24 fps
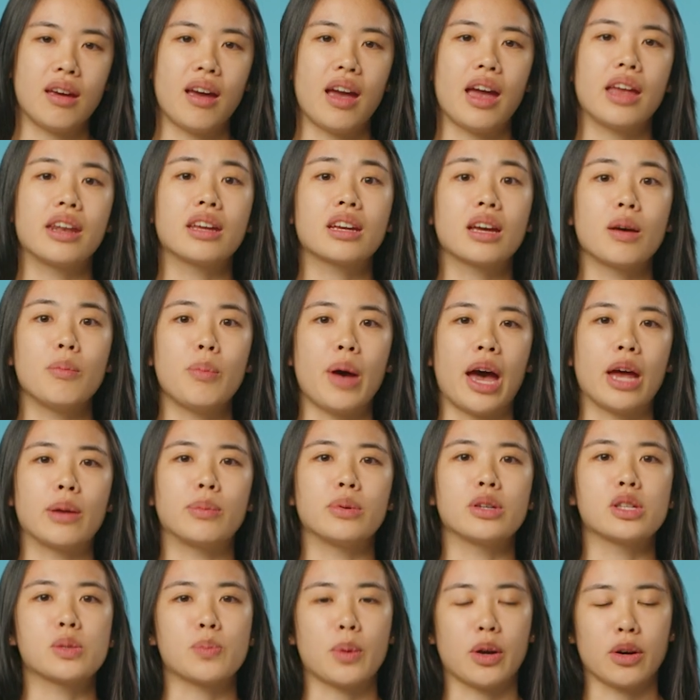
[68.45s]
and a
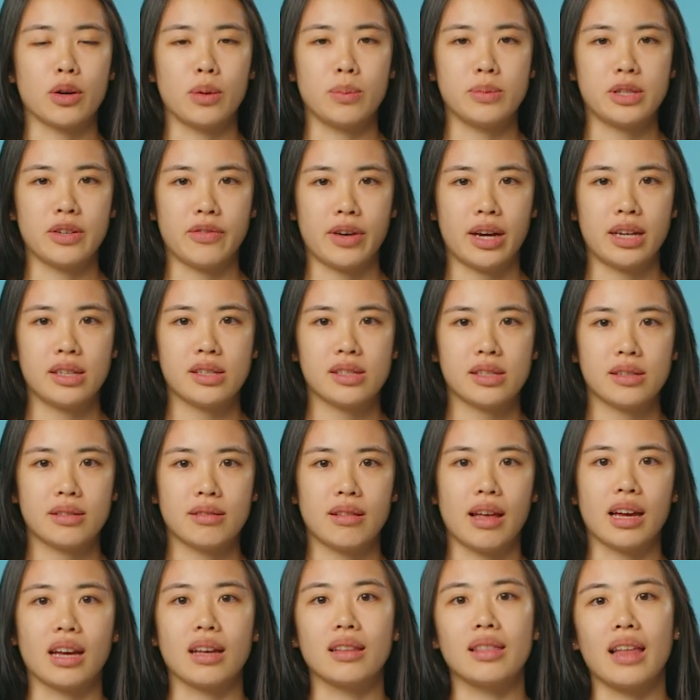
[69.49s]
compatible smart home device,
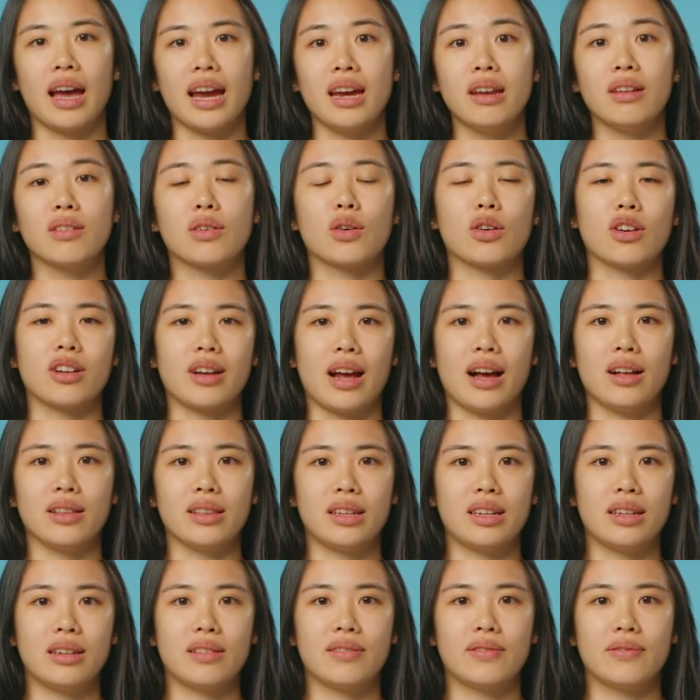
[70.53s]
like a light or an
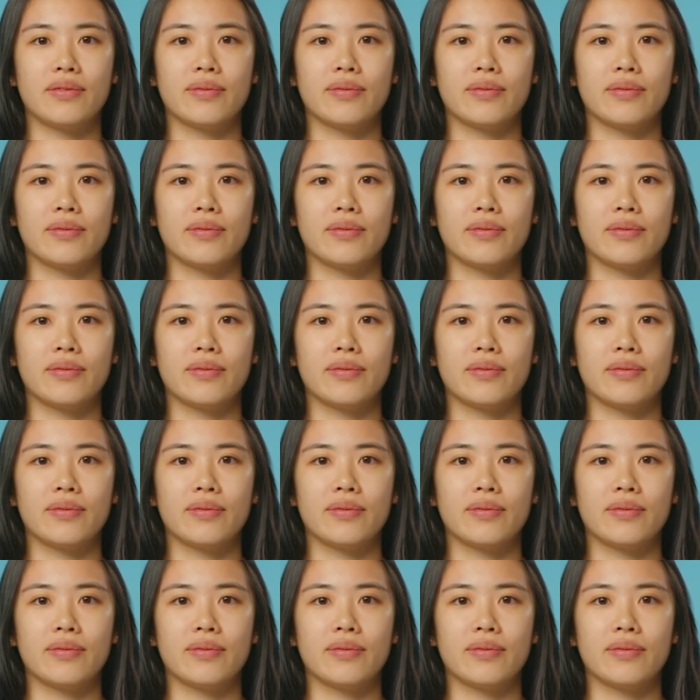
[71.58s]
outlet.